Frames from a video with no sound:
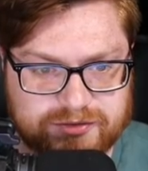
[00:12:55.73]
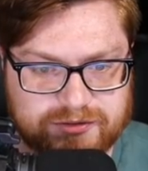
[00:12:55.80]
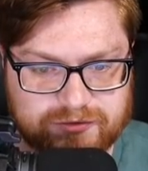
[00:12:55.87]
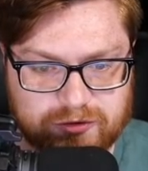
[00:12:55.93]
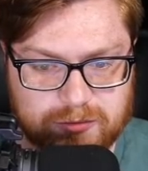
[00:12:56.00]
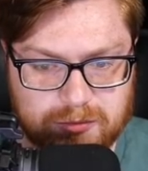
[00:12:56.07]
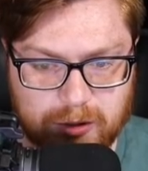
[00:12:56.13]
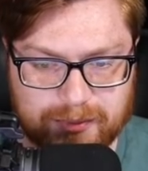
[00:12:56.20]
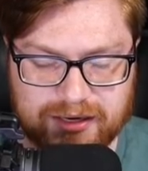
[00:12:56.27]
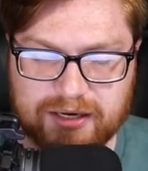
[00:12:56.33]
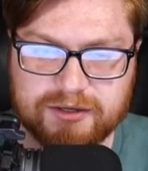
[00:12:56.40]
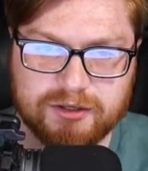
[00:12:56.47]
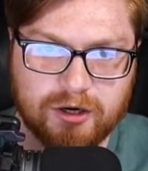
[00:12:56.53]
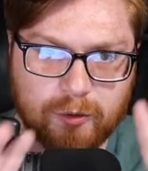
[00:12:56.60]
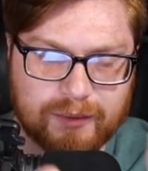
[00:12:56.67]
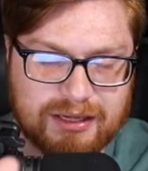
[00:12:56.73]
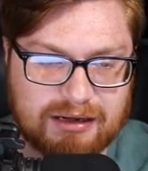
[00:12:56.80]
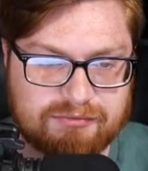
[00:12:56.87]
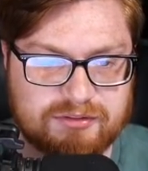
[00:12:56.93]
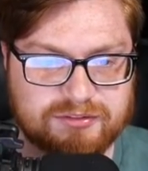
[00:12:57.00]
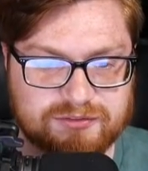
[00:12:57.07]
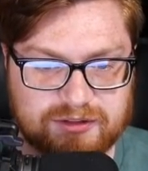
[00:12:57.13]
for a moment. I know we
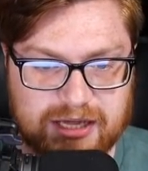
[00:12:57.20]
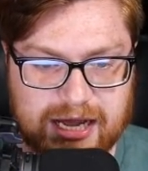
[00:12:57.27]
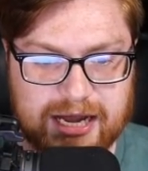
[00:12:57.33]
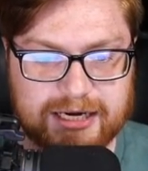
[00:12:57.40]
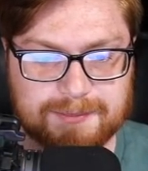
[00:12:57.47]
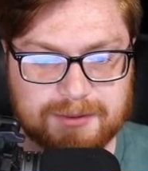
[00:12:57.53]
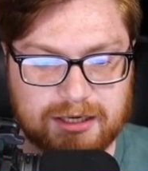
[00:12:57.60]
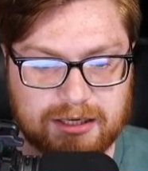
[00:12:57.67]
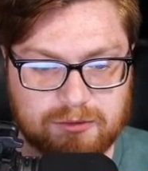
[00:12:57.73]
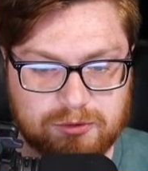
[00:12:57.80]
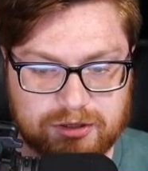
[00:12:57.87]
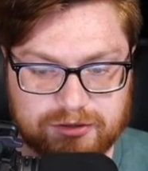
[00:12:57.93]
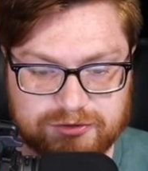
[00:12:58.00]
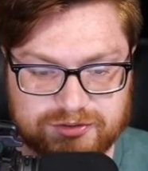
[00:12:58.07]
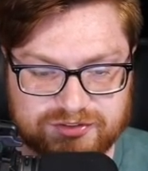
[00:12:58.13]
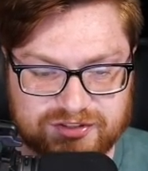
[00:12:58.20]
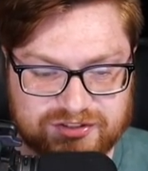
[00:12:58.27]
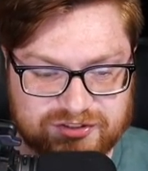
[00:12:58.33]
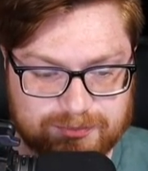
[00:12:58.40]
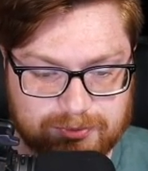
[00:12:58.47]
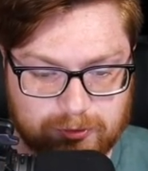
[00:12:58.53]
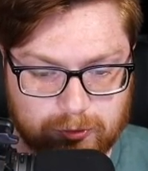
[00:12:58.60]
have the flag, but I want to just
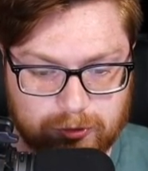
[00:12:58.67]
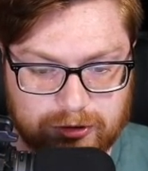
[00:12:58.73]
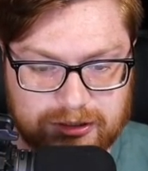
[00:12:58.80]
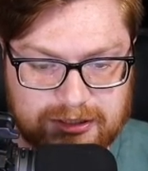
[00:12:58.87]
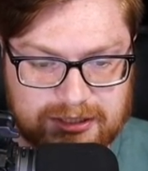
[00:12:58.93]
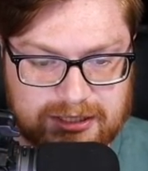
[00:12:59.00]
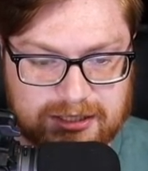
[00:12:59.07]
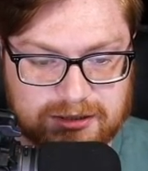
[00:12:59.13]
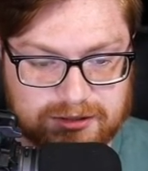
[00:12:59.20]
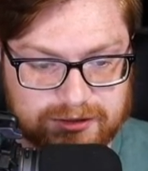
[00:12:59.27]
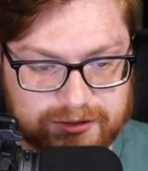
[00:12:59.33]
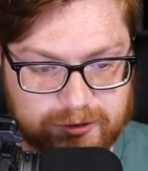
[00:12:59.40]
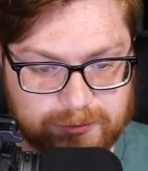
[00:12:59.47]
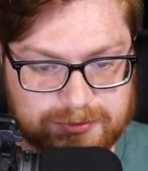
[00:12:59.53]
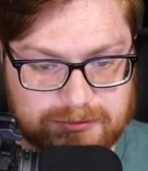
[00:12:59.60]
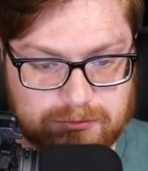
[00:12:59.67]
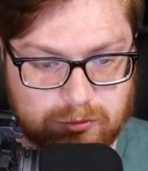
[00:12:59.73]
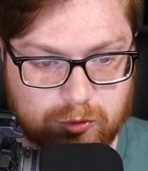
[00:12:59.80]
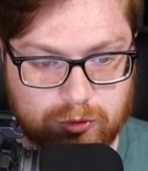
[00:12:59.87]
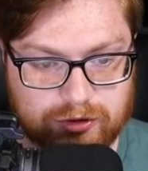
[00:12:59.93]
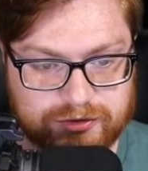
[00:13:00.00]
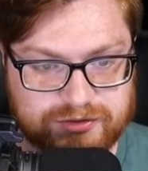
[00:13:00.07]
explore a little bit
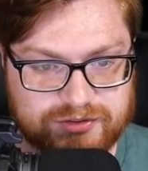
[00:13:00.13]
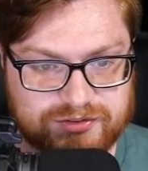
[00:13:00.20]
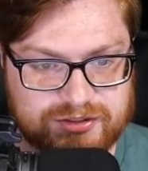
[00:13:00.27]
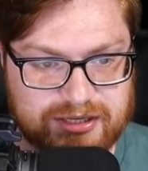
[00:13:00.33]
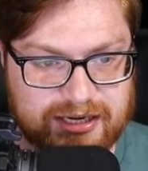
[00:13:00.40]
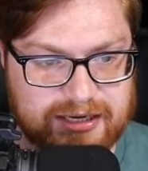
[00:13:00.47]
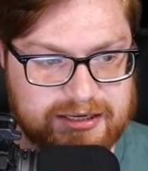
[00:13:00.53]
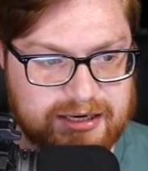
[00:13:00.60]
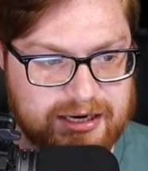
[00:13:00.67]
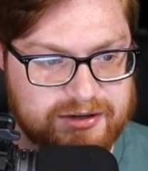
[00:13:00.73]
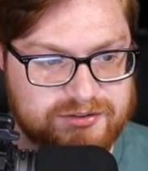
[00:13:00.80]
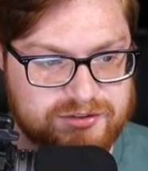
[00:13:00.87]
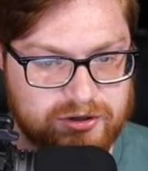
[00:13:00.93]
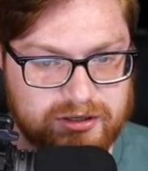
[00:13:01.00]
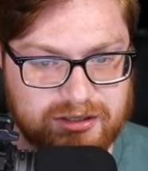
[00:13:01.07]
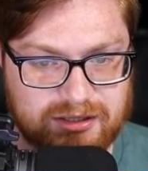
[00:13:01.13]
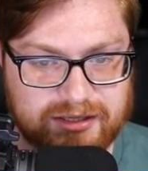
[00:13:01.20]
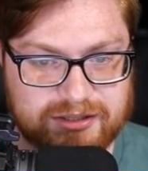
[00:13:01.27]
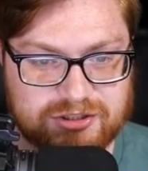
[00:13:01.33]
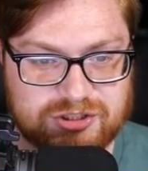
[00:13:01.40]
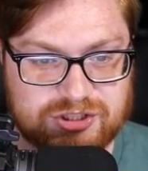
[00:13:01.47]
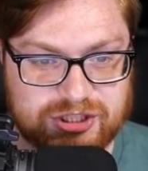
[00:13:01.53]
more to see, hey, I saw it
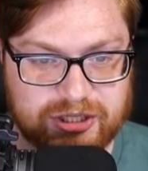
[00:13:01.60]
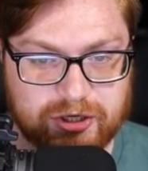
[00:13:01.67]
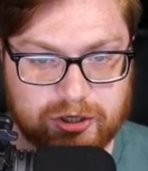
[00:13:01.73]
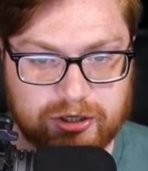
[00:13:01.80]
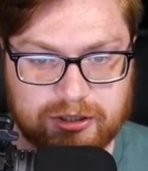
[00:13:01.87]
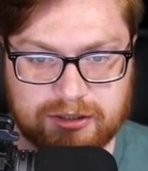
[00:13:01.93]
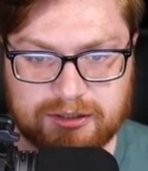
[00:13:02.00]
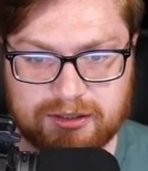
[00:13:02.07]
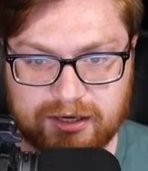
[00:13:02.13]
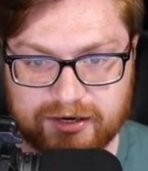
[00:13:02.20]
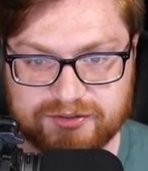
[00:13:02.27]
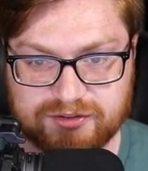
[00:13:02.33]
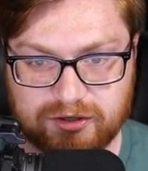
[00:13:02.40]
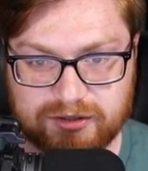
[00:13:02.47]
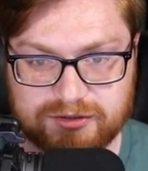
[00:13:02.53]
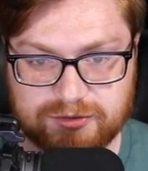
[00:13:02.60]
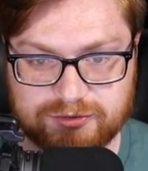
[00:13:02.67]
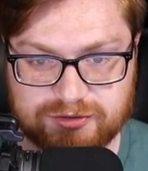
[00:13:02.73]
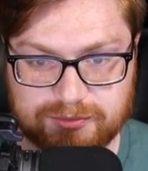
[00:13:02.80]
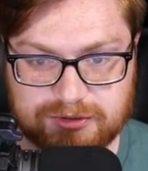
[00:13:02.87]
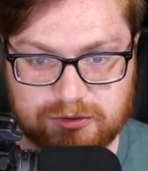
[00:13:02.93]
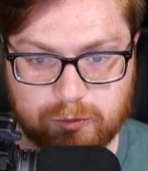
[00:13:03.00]
like jitter. I saw it do
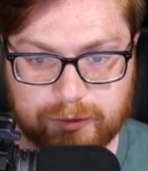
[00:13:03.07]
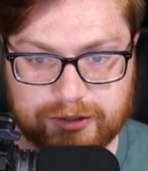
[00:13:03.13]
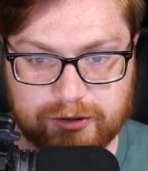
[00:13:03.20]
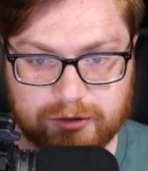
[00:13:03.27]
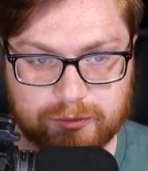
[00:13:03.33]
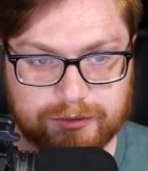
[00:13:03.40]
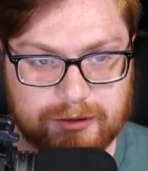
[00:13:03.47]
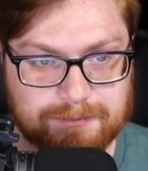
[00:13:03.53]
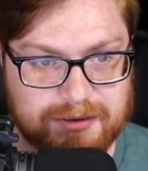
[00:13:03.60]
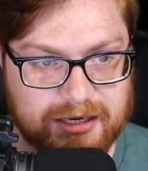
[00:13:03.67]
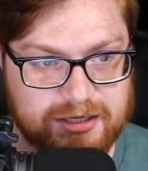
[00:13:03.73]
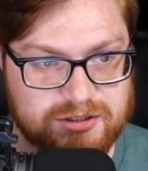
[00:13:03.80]
something weird when the page